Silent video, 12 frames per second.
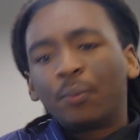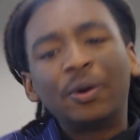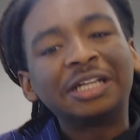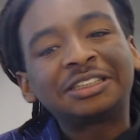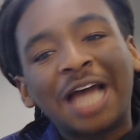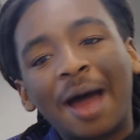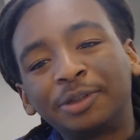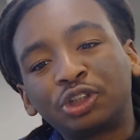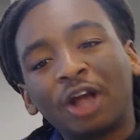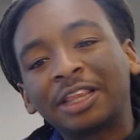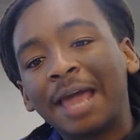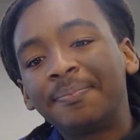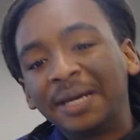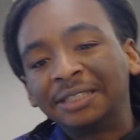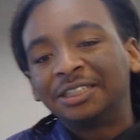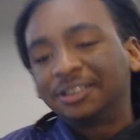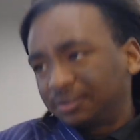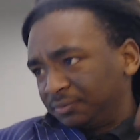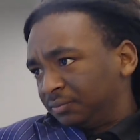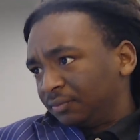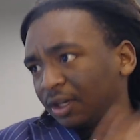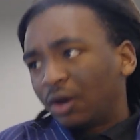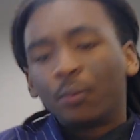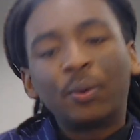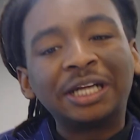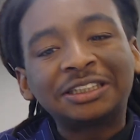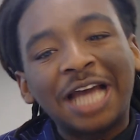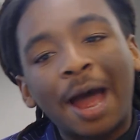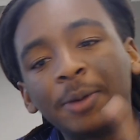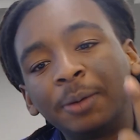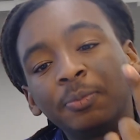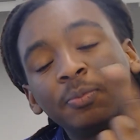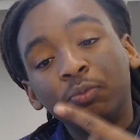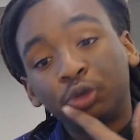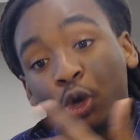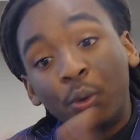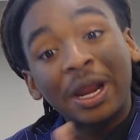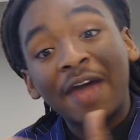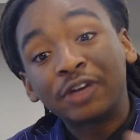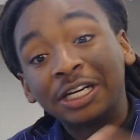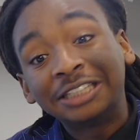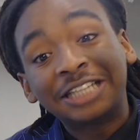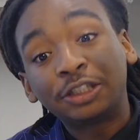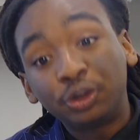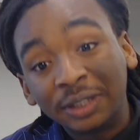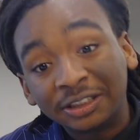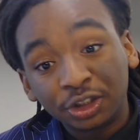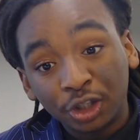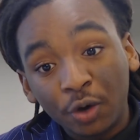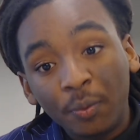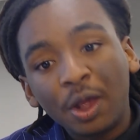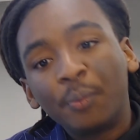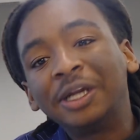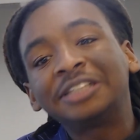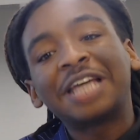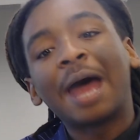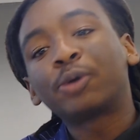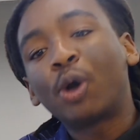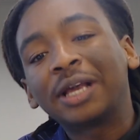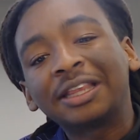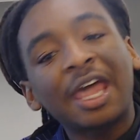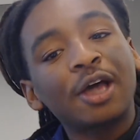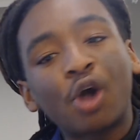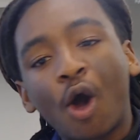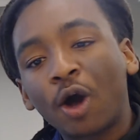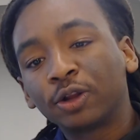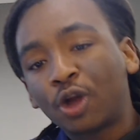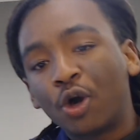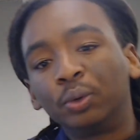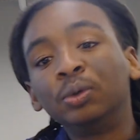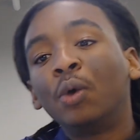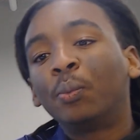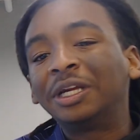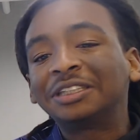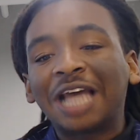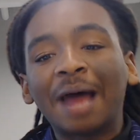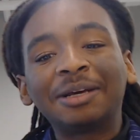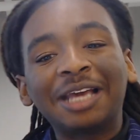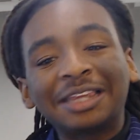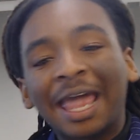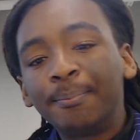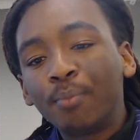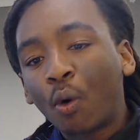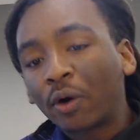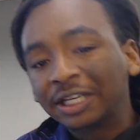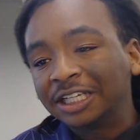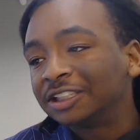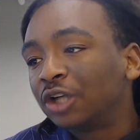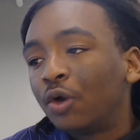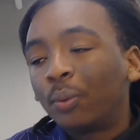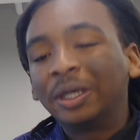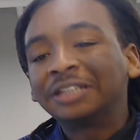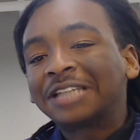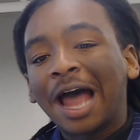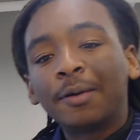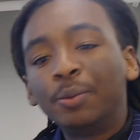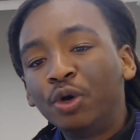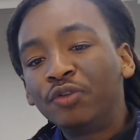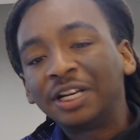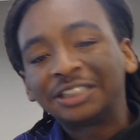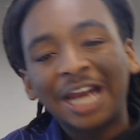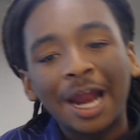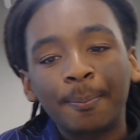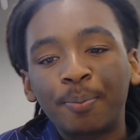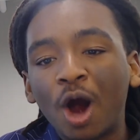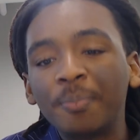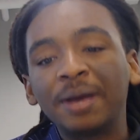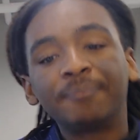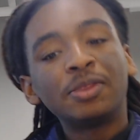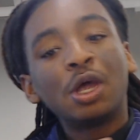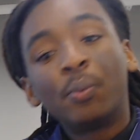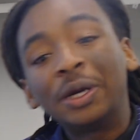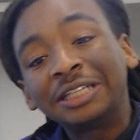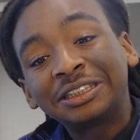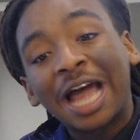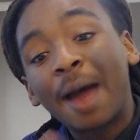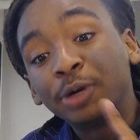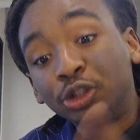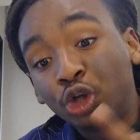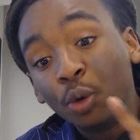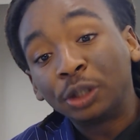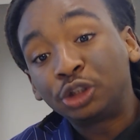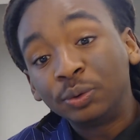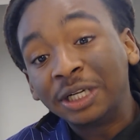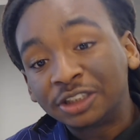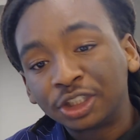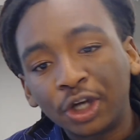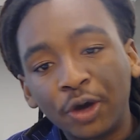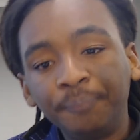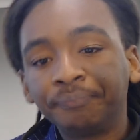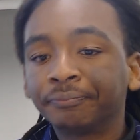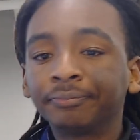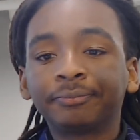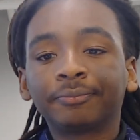when it's time to start that business, when it's time to do whatever it is that you need to do, when it's time to go get that car loan, when it's time to get that mortgage, when it's time to move into that apartment, when it's time to do what you need to do,